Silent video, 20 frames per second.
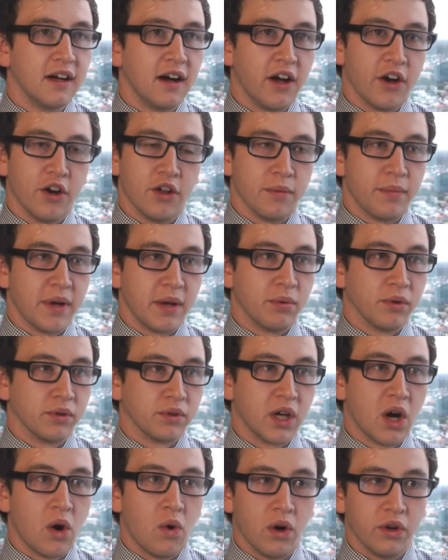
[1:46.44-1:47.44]
I know that people
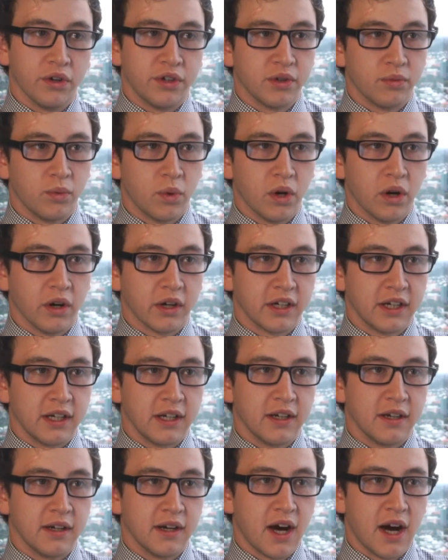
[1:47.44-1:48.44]
go on to work
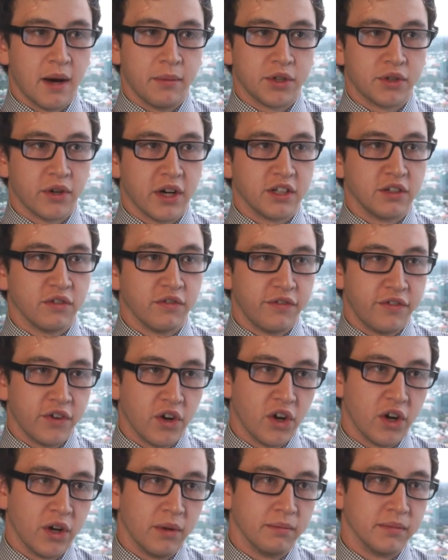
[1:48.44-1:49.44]
in arbitration
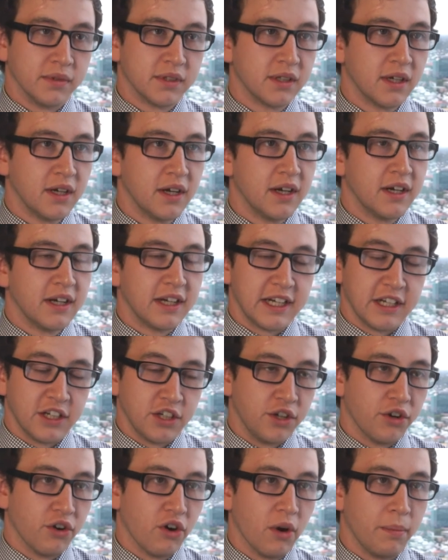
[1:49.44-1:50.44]
firms
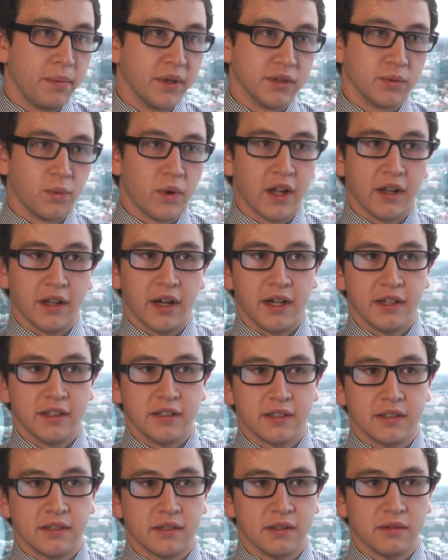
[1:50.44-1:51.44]
in Europe, as well
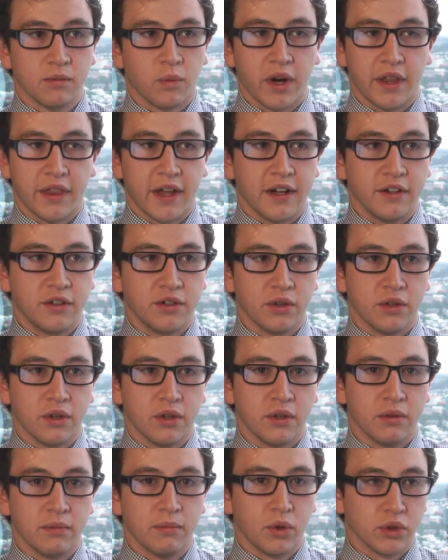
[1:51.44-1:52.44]
as where they do
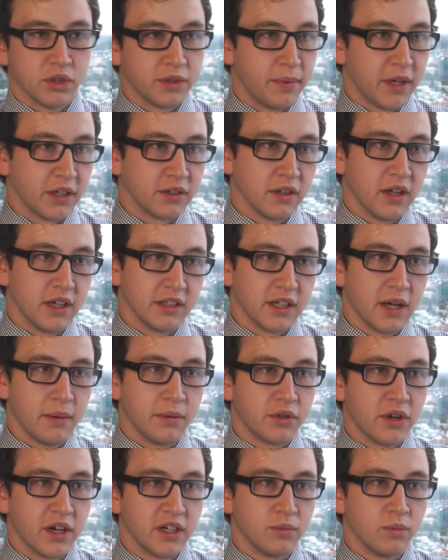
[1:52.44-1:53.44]
more specialised
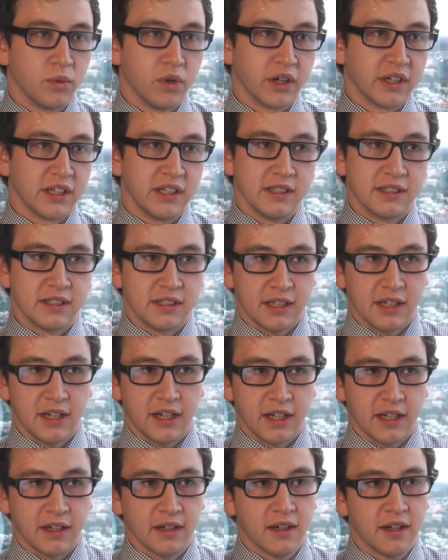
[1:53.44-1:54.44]
arbitration work in
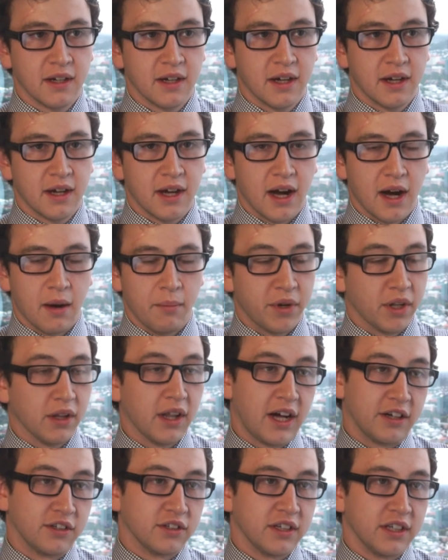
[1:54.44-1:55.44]
Sydney, but
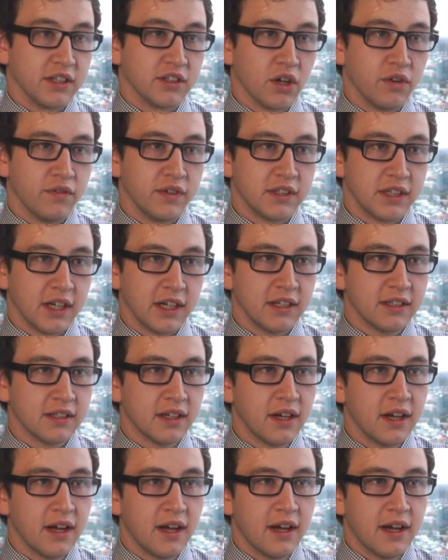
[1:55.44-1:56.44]
largely it's overseas.
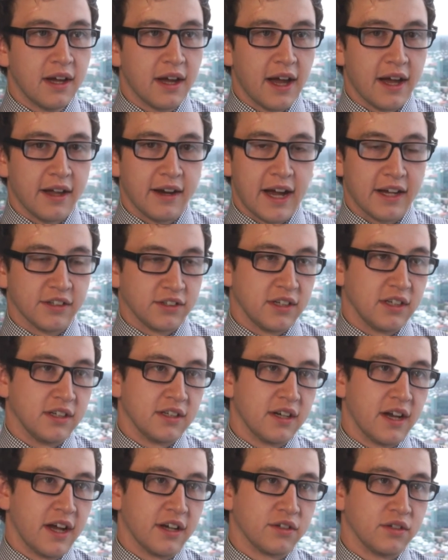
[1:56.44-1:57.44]
And as an
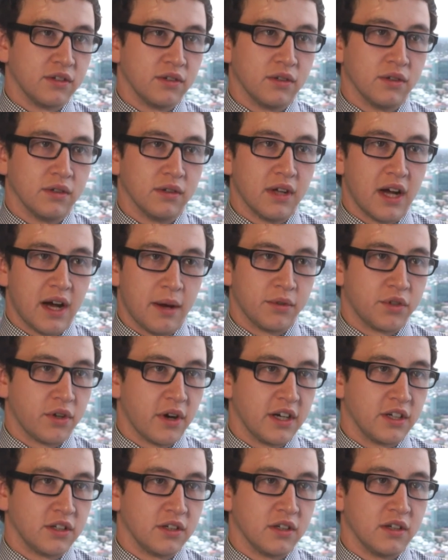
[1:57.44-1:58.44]
international
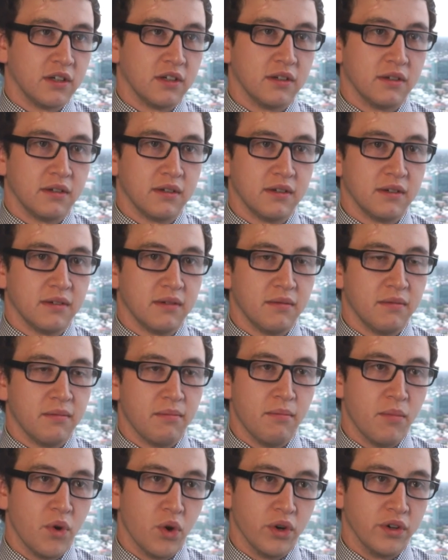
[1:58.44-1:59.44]
arbitration
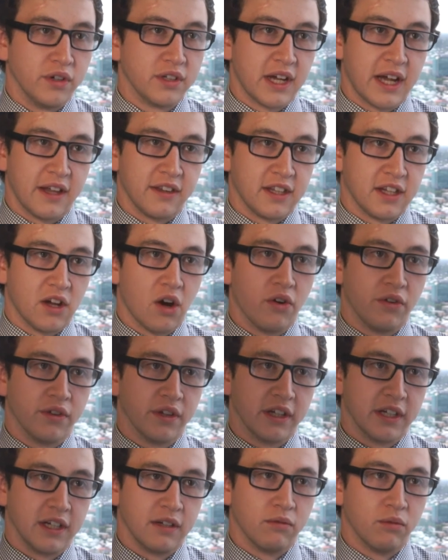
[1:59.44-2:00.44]
moot and the
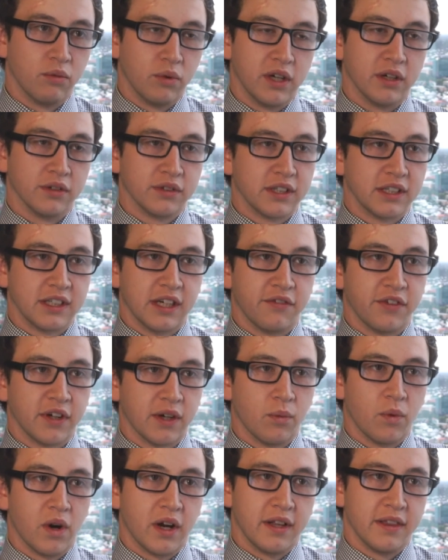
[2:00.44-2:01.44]
only real
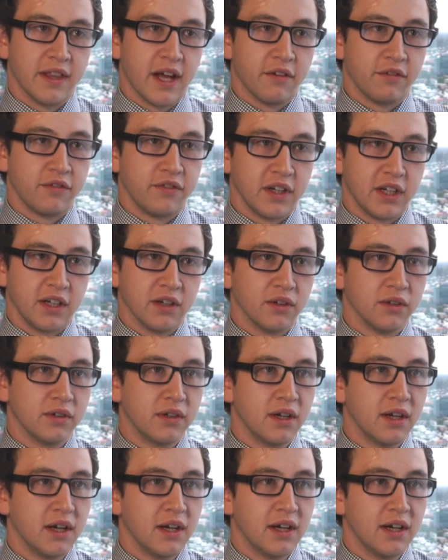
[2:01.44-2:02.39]
significant one in that field,